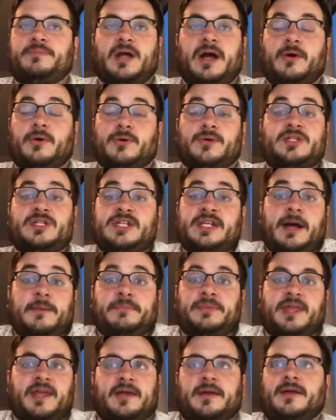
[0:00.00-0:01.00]
or
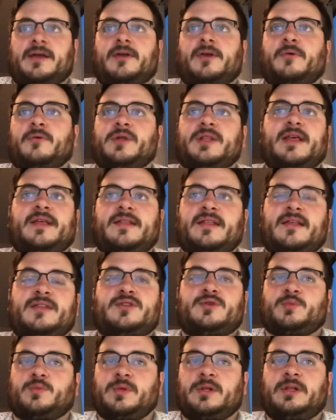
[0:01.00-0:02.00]
something, you know, where
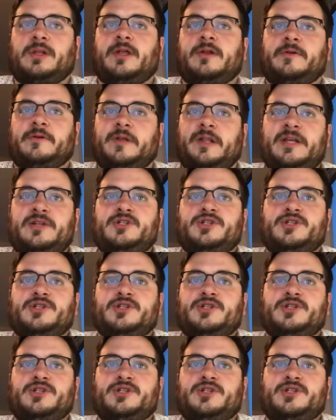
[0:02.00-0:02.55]
that's literally